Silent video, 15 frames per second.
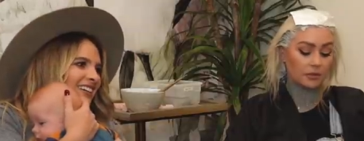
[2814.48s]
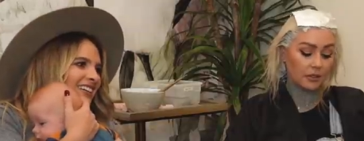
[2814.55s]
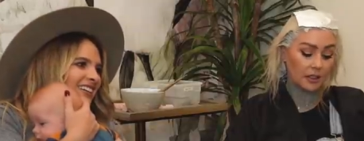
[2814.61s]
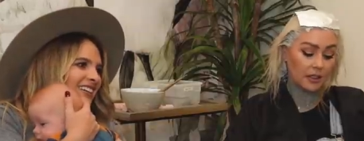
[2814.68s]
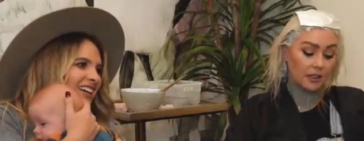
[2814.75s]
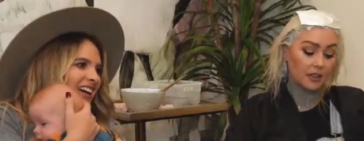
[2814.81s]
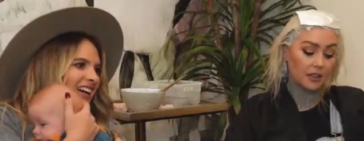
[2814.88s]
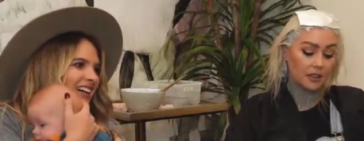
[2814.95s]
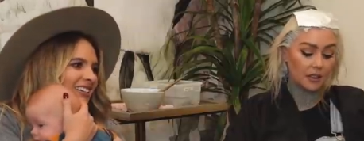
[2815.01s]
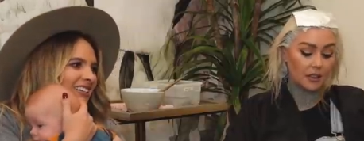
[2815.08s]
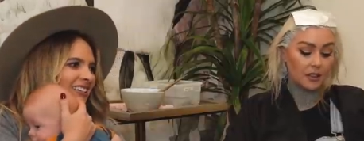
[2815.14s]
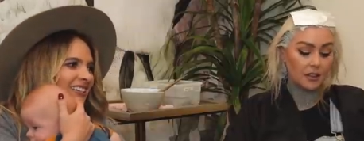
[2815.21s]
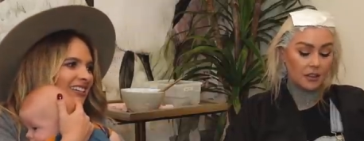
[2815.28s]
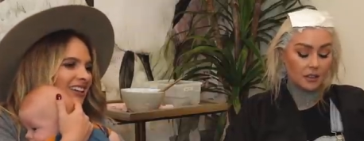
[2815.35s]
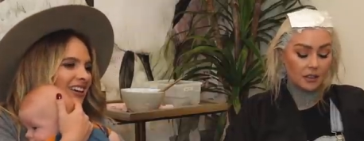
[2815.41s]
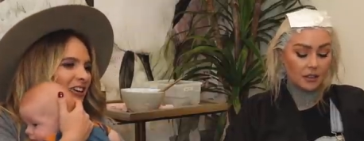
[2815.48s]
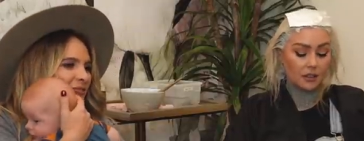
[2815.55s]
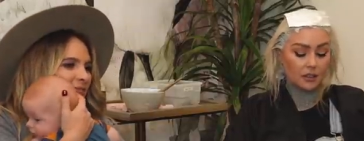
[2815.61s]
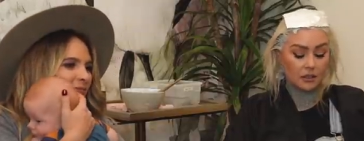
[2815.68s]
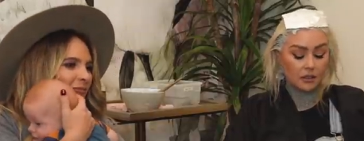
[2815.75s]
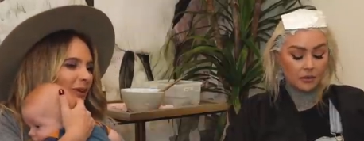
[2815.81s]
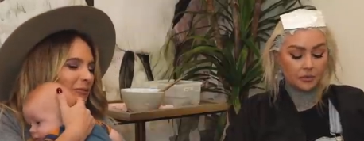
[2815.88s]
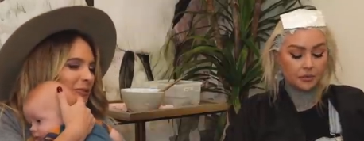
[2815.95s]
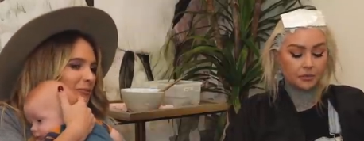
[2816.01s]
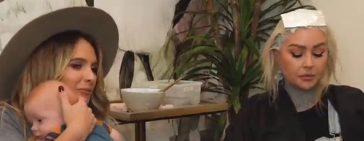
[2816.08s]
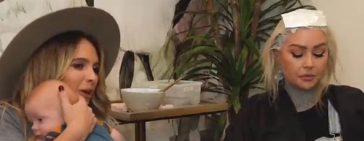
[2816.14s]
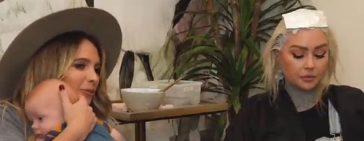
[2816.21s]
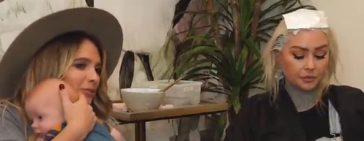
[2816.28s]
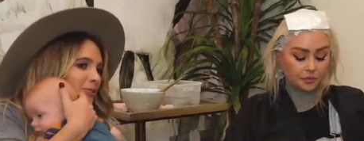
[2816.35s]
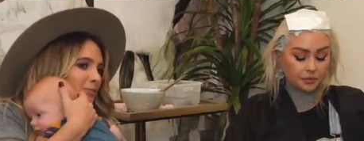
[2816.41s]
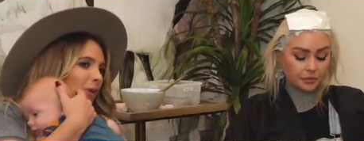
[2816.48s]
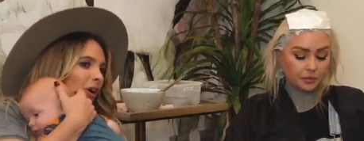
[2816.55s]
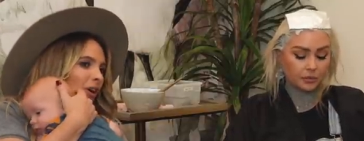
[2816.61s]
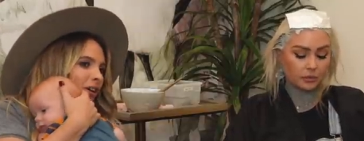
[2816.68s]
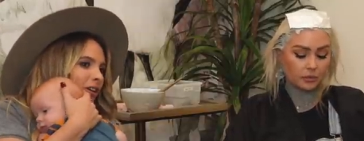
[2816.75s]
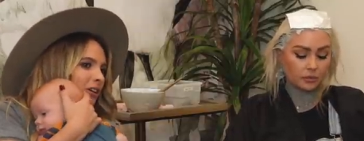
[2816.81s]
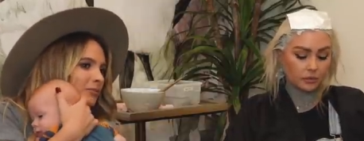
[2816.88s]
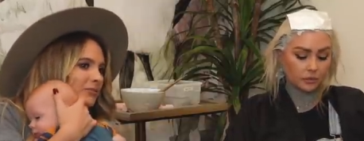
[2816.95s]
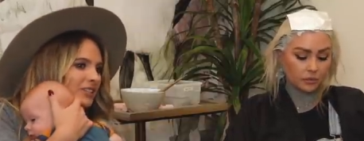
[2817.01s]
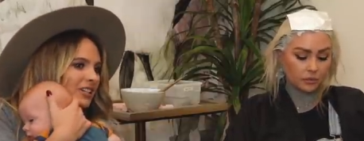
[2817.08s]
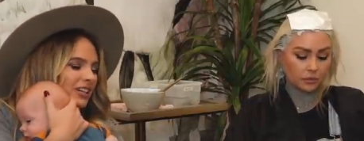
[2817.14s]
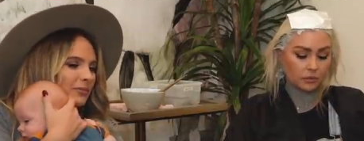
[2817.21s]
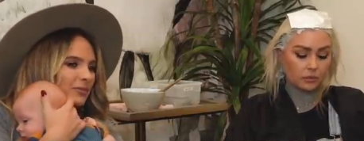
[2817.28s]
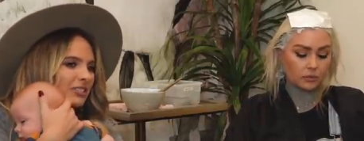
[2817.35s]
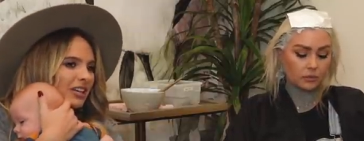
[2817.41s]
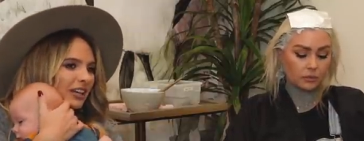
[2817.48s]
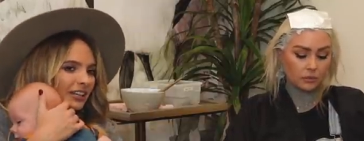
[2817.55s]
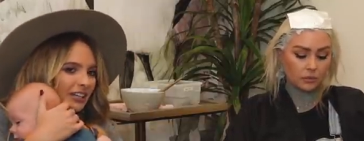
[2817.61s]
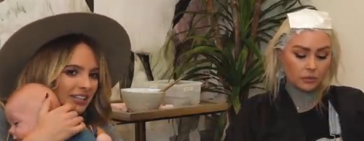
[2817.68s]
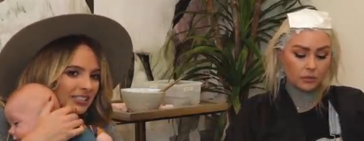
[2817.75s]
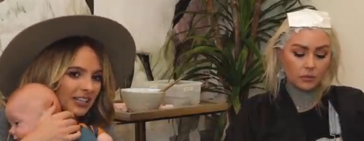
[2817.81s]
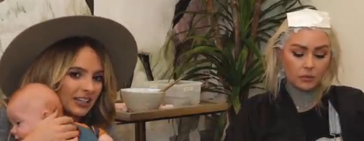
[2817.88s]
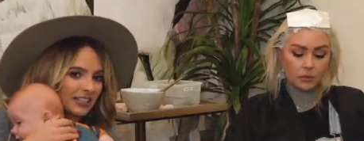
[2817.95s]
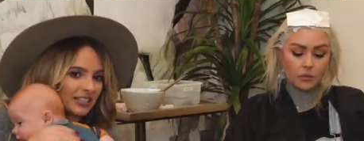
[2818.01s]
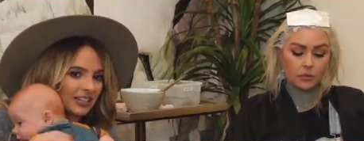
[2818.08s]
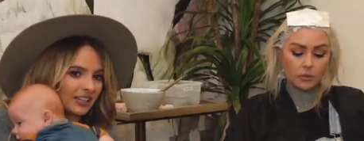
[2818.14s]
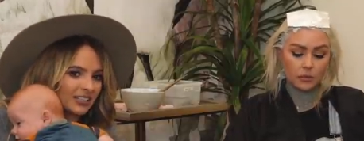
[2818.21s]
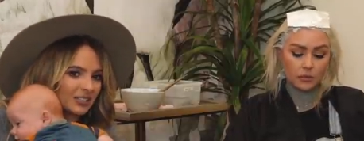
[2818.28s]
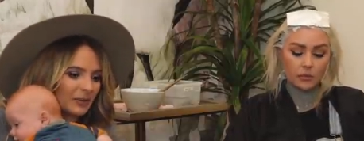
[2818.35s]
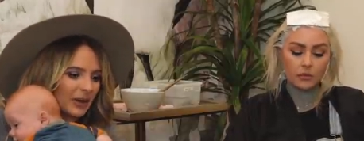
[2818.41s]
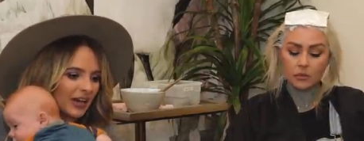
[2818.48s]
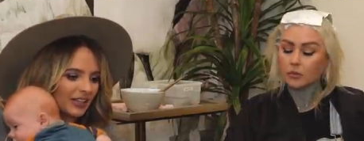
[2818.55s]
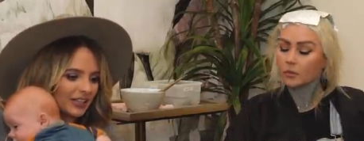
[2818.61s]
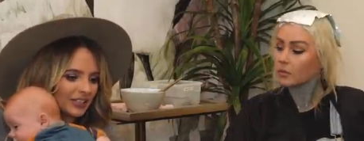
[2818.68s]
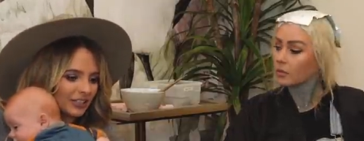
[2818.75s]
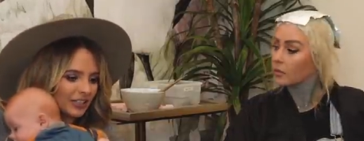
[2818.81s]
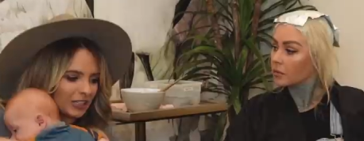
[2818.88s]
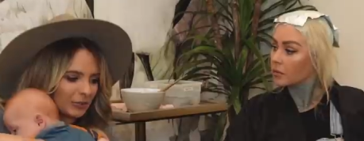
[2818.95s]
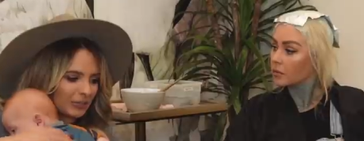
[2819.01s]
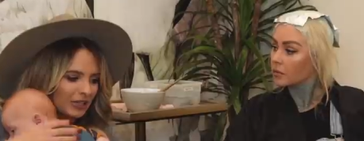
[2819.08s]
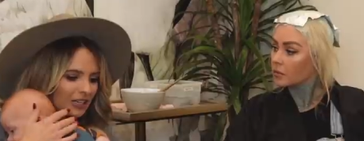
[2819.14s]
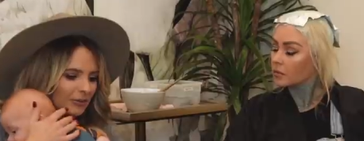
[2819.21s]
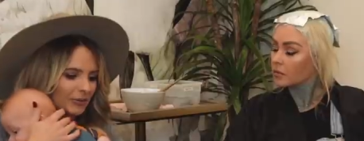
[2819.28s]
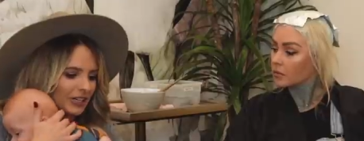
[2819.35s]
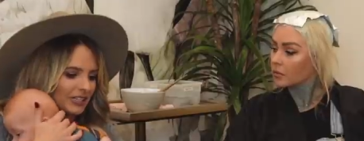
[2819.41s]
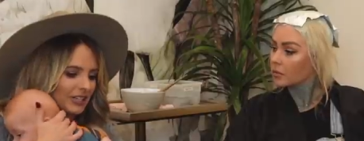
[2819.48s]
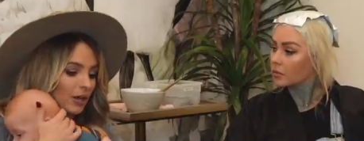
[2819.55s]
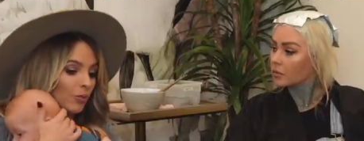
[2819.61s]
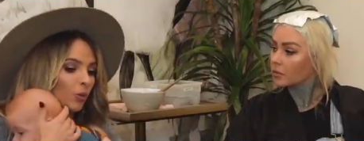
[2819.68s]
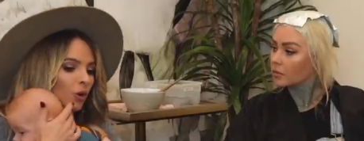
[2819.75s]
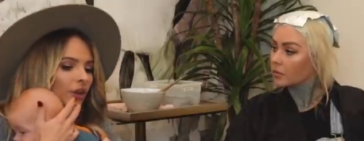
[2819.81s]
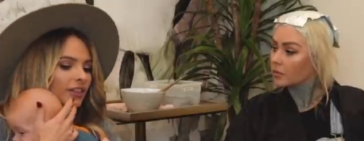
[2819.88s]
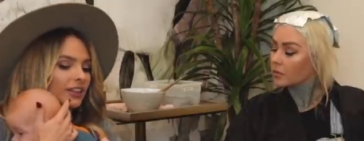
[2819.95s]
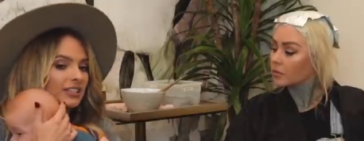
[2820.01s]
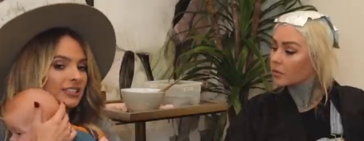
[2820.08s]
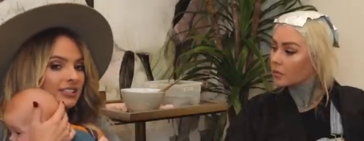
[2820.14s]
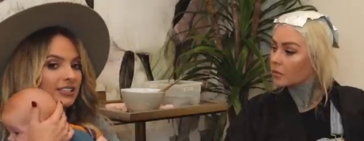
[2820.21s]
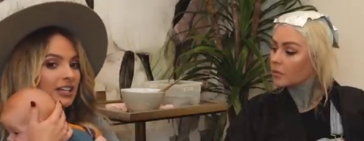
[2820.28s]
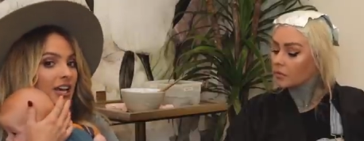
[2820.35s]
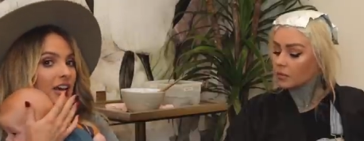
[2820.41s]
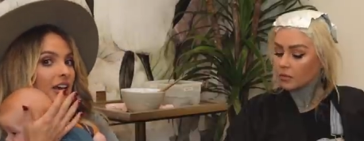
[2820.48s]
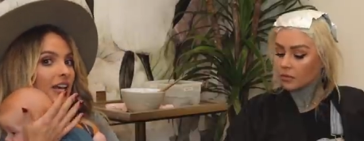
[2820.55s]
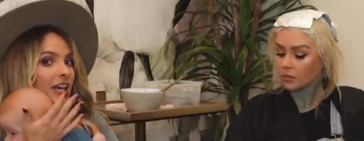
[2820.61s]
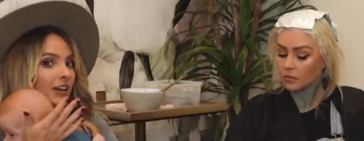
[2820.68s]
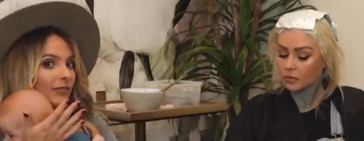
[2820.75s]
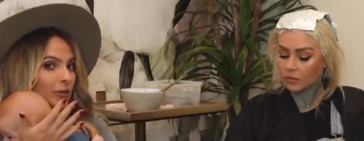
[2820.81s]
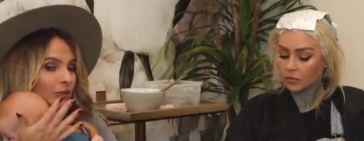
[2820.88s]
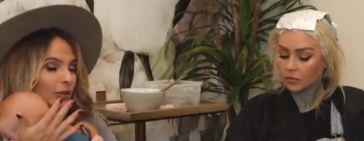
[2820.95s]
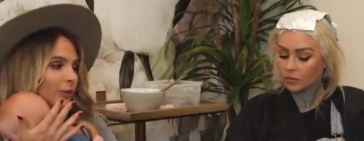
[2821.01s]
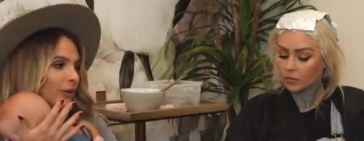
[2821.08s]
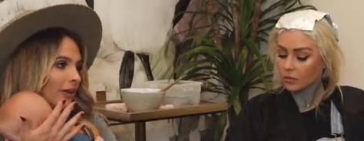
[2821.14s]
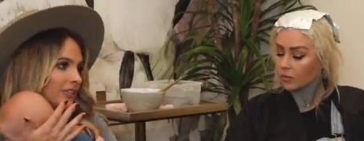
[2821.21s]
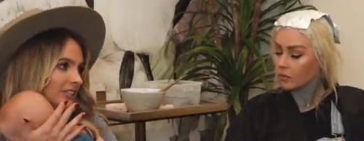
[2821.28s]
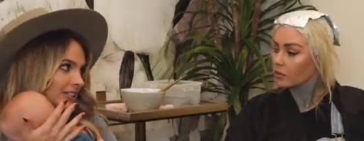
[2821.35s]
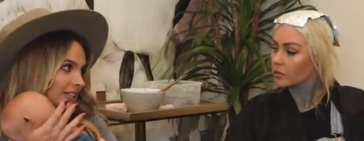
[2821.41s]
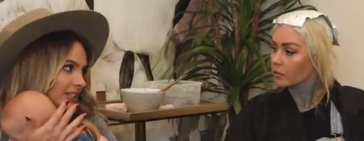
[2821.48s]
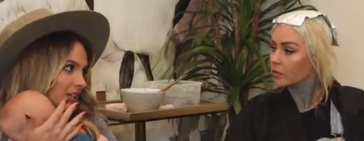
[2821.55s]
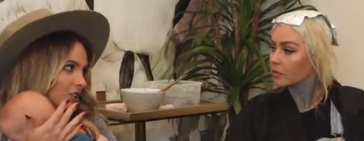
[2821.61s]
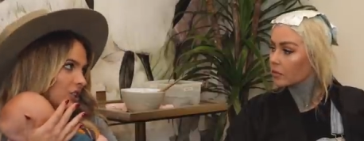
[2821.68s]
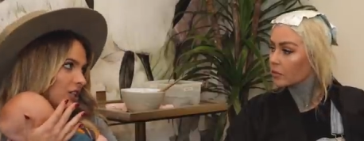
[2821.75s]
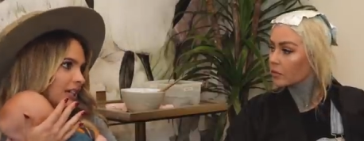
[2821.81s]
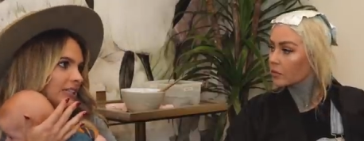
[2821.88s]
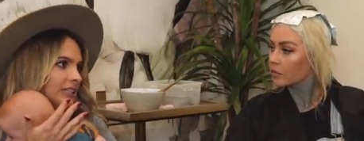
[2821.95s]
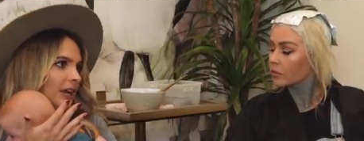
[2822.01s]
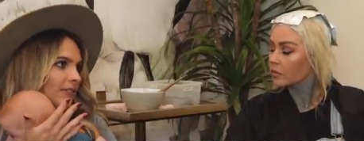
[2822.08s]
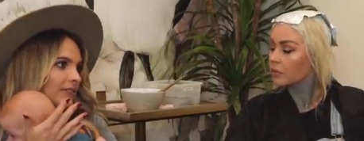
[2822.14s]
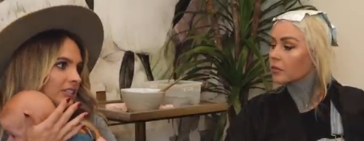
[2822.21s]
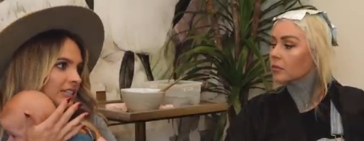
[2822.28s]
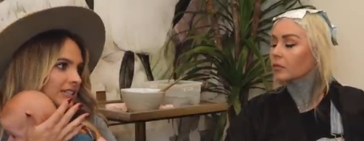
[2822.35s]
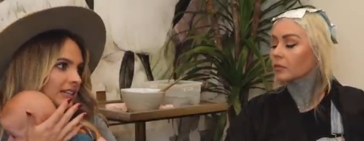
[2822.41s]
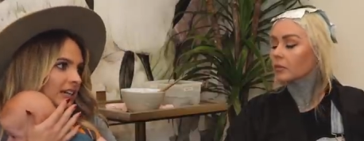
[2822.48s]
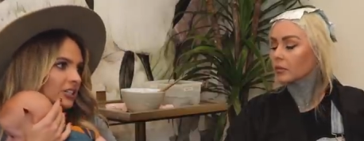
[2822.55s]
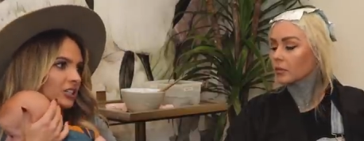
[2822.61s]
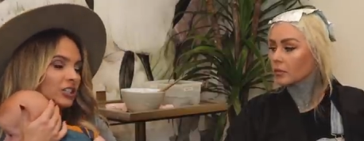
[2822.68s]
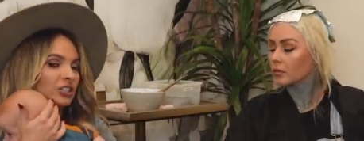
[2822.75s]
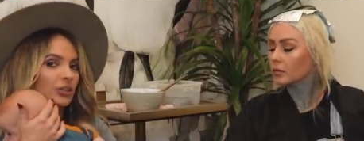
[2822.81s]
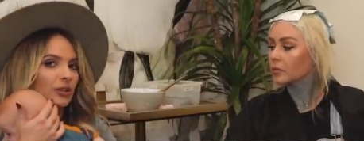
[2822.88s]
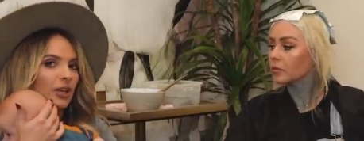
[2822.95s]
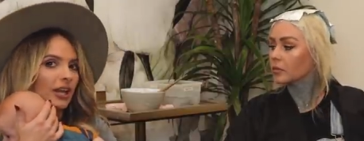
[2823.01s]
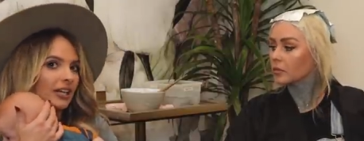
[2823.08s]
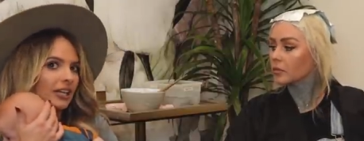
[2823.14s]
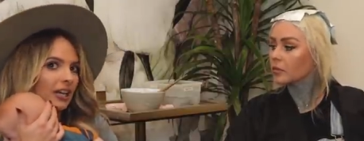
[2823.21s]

Speaker 1: Yeah. I mean, postpartum tips, yeah, like I said, the Tucks pads are going to be amazing. Well, and this is if you don't have a C-section. I didn't have a C-section, mm-hmm. so that I